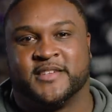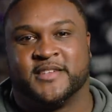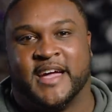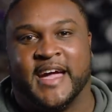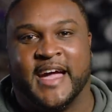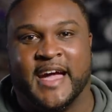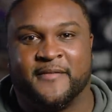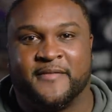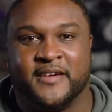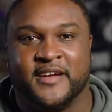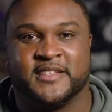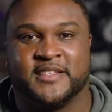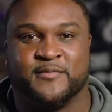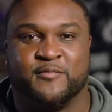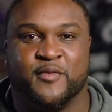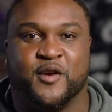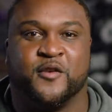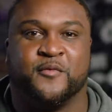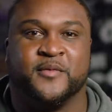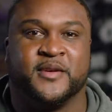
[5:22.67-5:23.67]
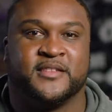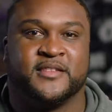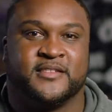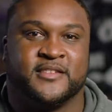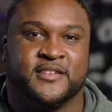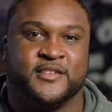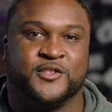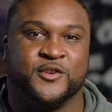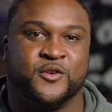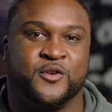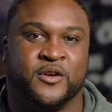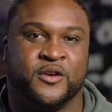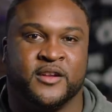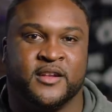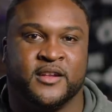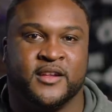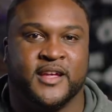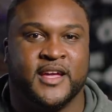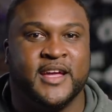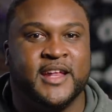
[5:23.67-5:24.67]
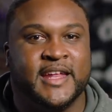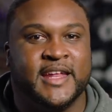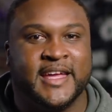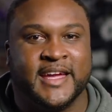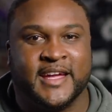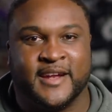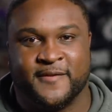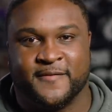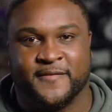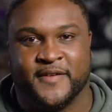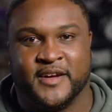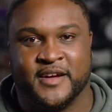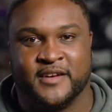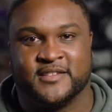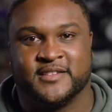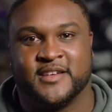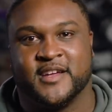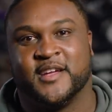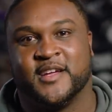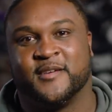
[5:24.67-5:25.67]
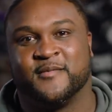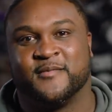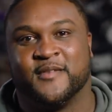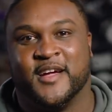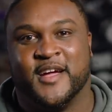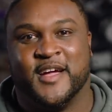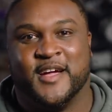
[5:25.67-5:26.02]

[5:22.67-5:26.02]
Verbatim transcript: to have his moment to join any NFL team.